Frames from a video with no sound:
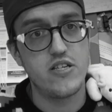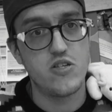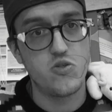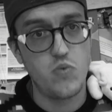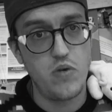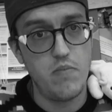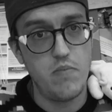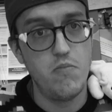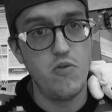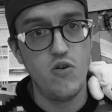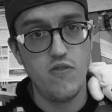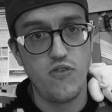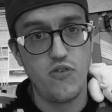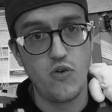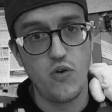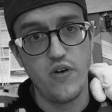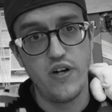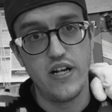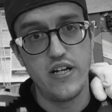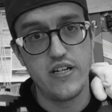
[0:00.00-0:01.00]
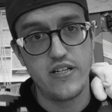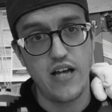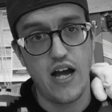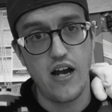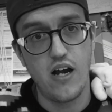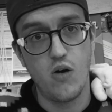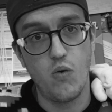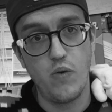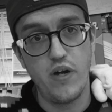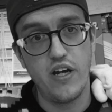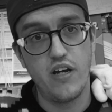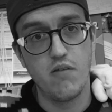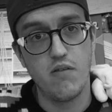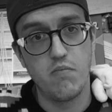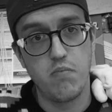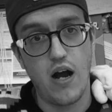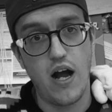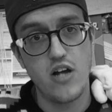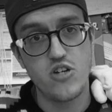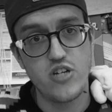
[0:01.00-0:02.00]
as we move through an entire week of
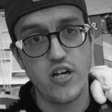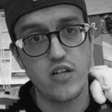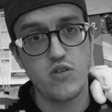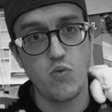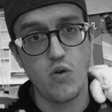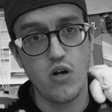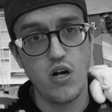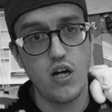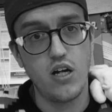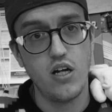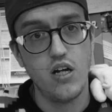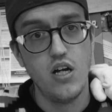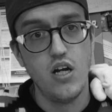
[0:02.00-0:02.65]
project work.